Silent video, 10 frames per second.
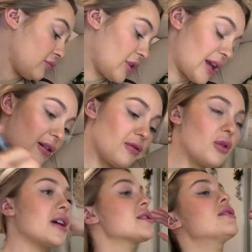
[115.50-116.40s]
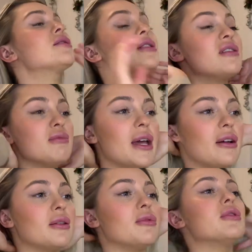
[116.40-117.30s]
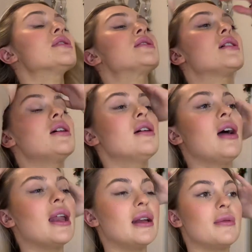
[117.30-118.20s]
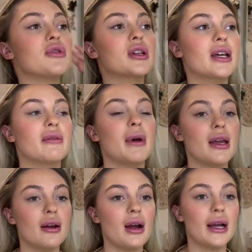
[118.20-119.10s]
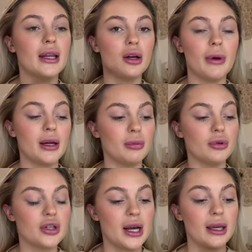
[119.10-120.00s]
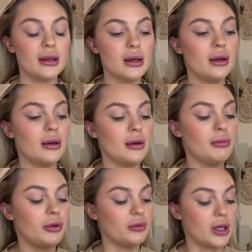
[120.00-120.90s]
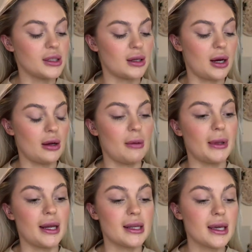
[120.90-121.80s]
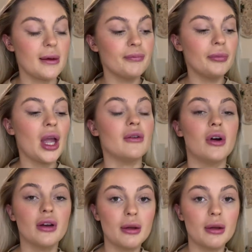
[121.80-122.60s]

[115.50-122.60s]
kind of focus underneath my hair the most, and then I'm just going to give my hair a kind of quick blow dry before I start applying heat. I've already